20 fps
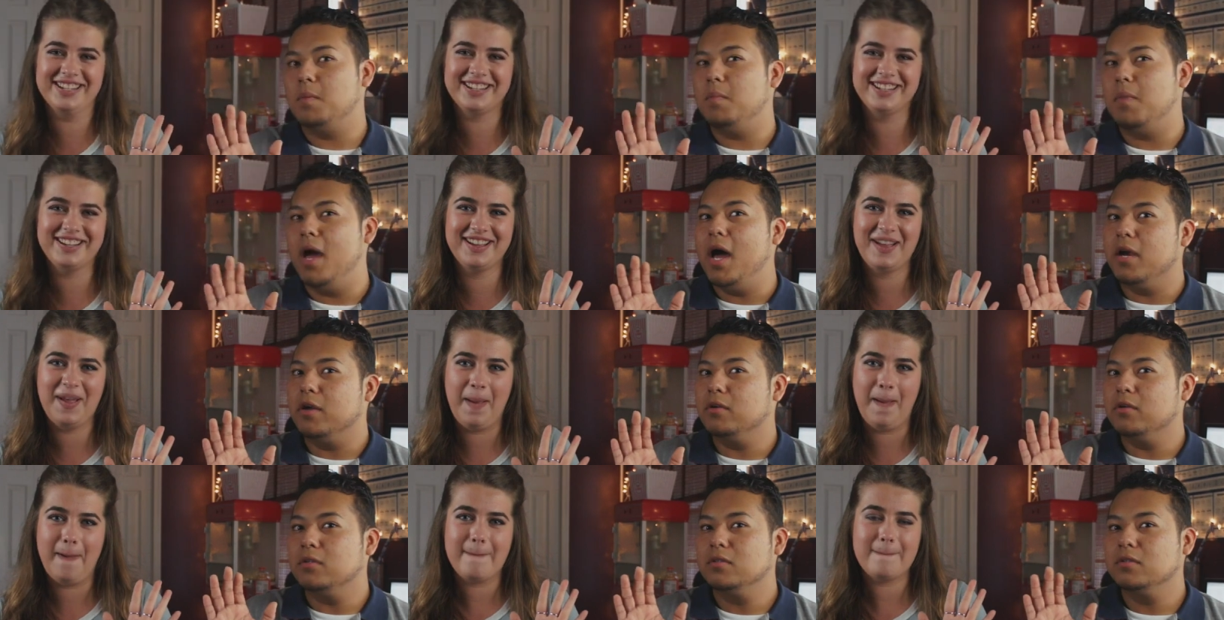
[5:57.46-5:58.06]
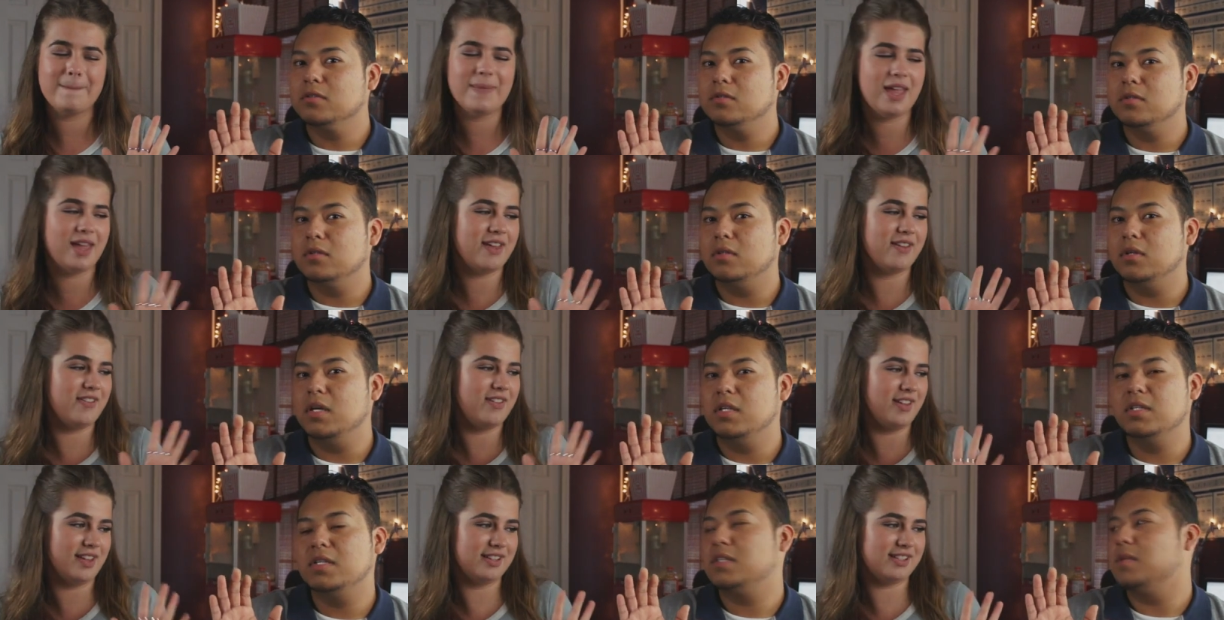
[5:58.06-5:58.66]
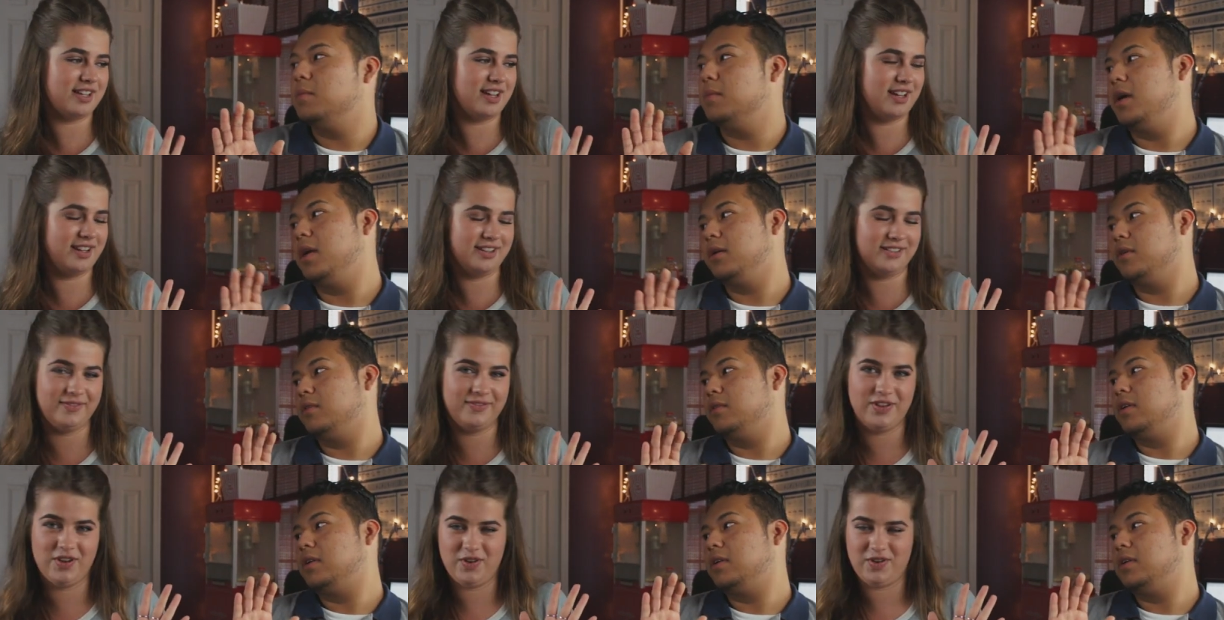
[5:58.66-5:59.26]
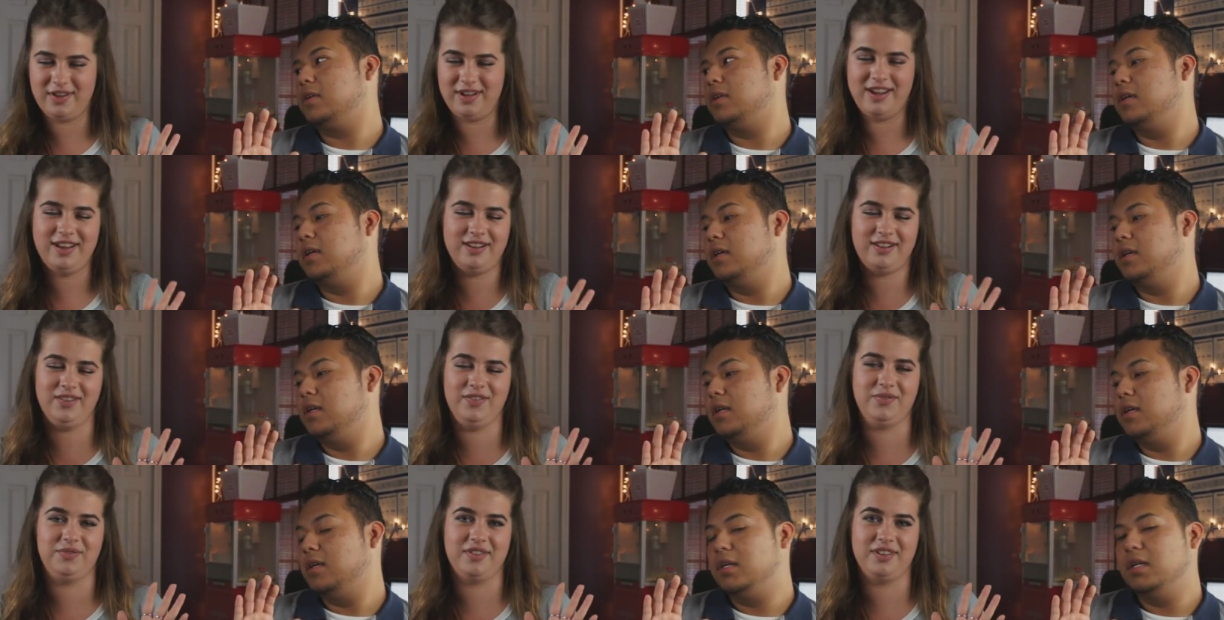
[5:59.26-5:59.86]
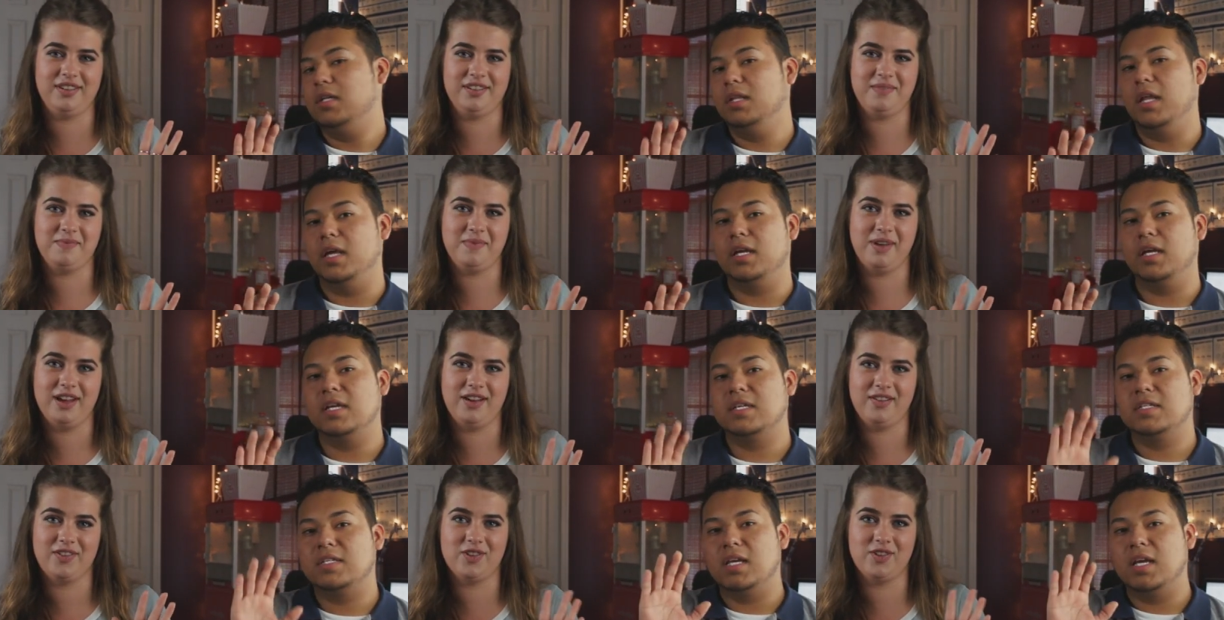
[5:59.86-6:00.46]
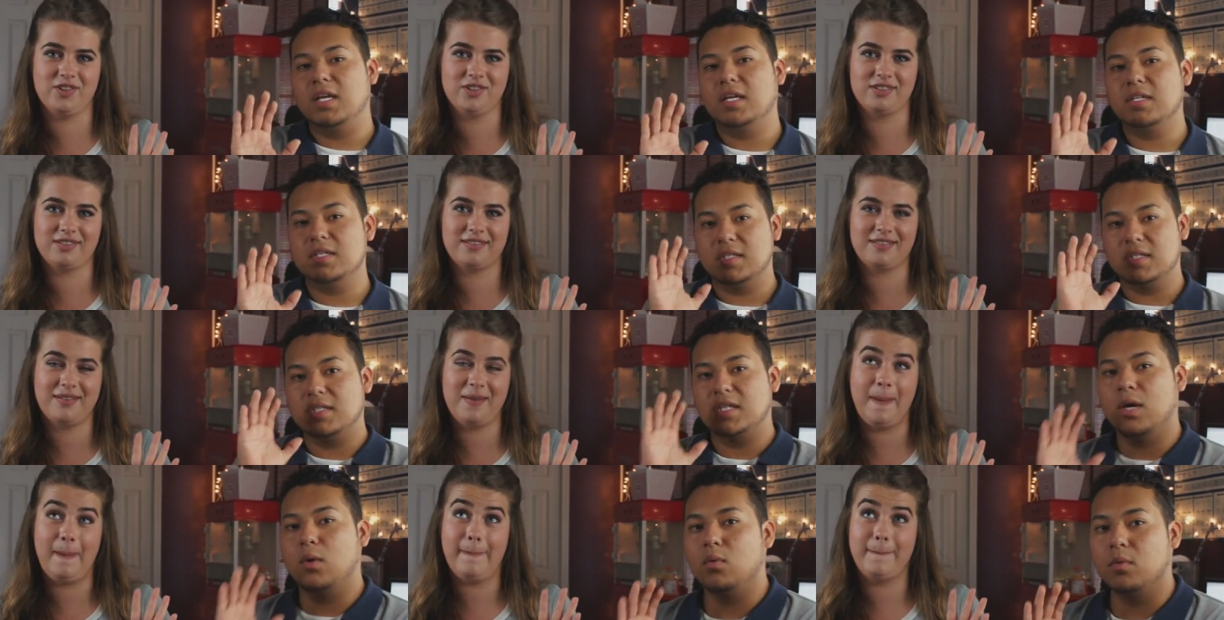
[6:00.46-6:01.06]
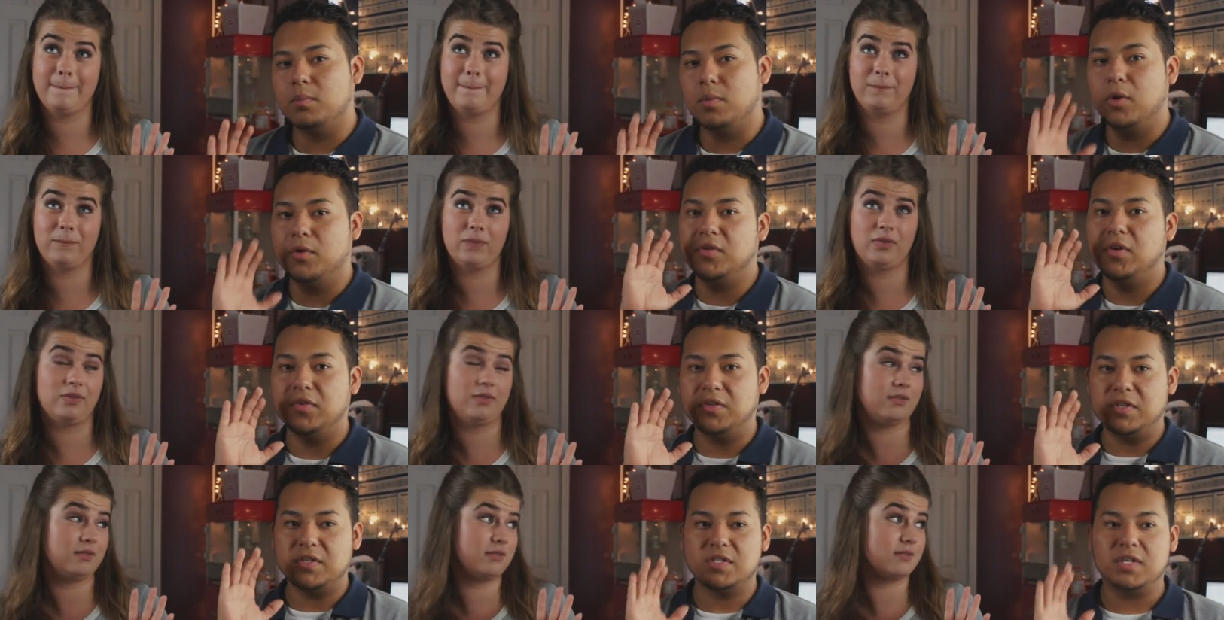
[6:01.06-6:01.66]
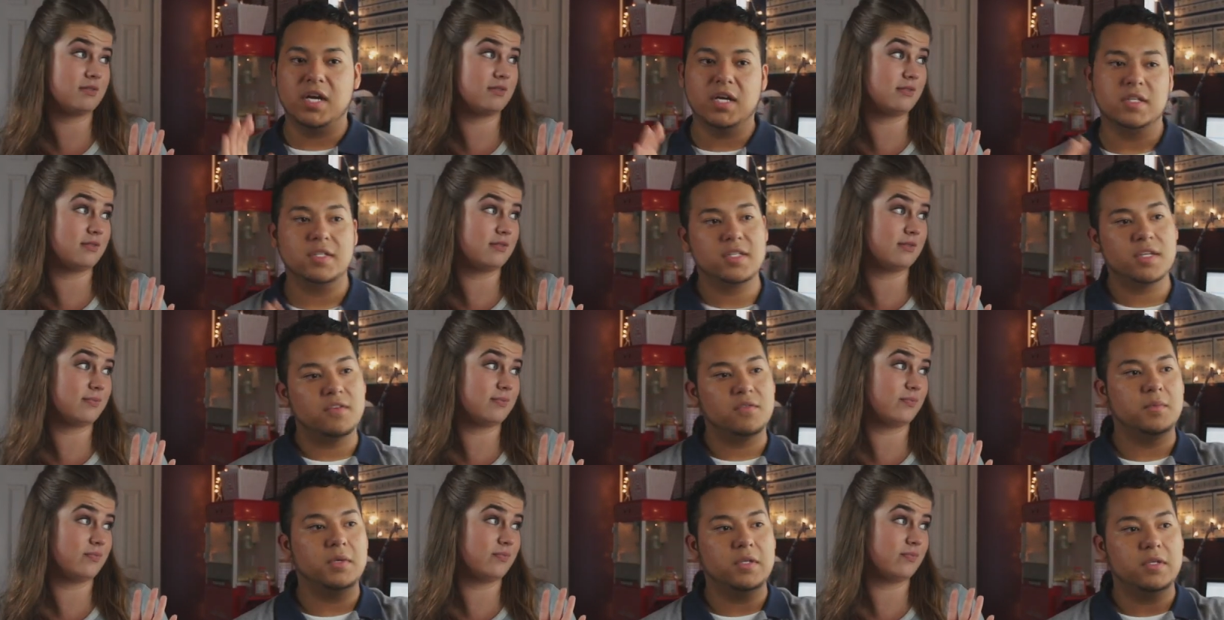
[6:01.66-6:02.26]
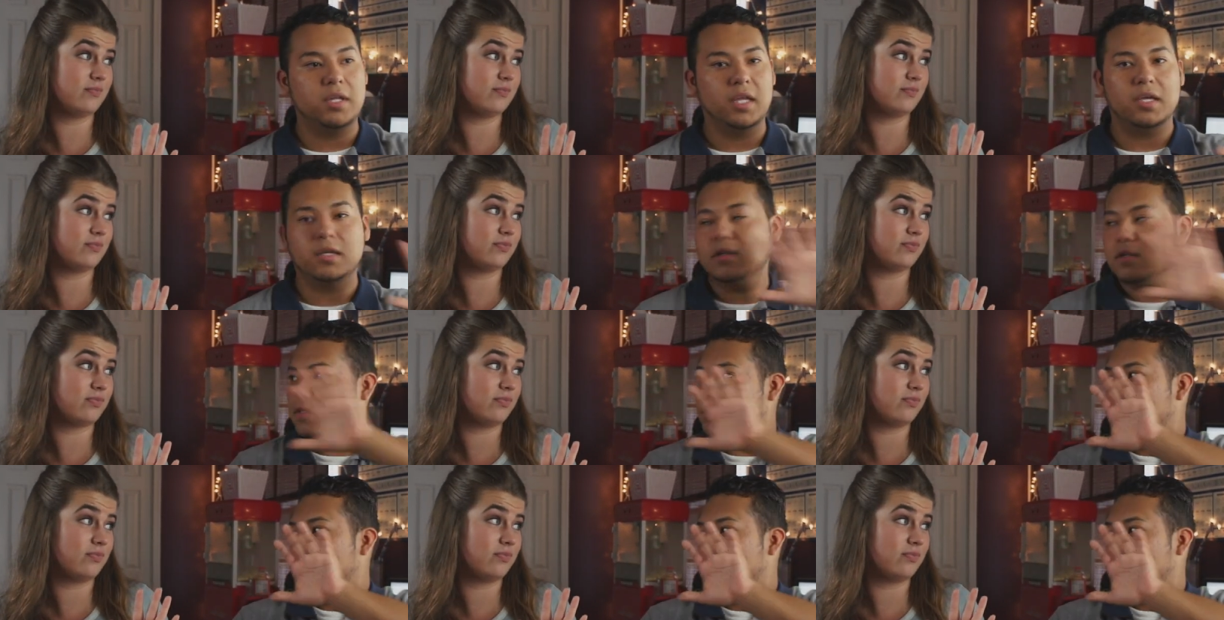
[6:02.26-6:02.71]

Speaker 1: it matter?
Speaker 2: Yeah, it doesn't matter. Okay. I don't think
Speaker 1: it matters. Like, it's like because it's like we're both on this side instead of me like